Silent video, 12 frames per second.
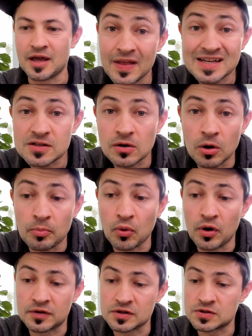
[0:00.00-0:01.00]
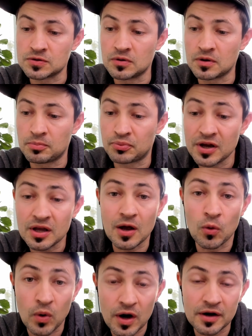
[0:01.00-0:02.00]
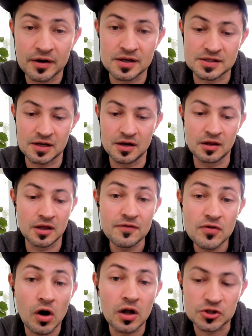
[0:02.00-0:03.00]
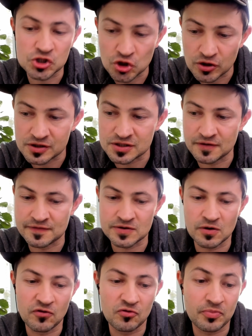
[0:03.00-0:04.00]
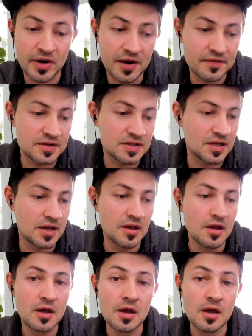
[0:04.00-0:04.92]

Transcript: and that's the whole point, to bring awareness and give you alternatives of privacy